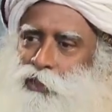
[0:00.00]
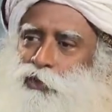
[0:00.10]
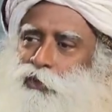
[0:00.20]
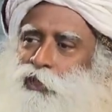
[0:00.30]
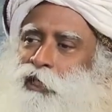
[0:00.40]

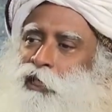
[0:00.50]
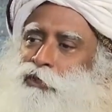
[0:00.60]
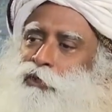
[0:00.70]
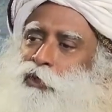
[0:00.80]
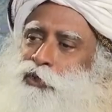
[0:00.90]
so that their
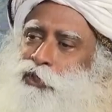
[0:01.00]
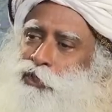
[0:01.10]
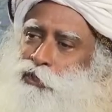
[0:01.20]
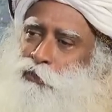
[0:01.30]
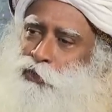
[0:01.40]

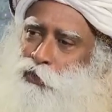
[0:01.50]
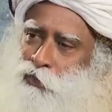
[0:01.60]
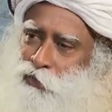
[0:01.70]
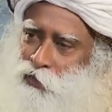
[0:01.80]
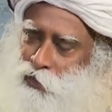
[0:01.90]
systems
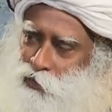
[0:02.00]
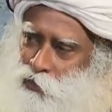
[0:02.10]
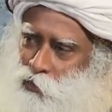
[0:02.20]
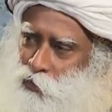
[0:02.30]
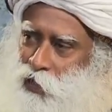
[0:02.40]
don't
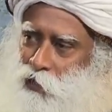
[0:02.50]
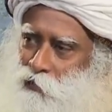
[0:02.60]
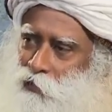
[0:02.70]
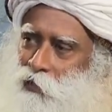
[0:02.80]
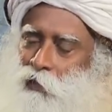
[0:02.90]
slow down.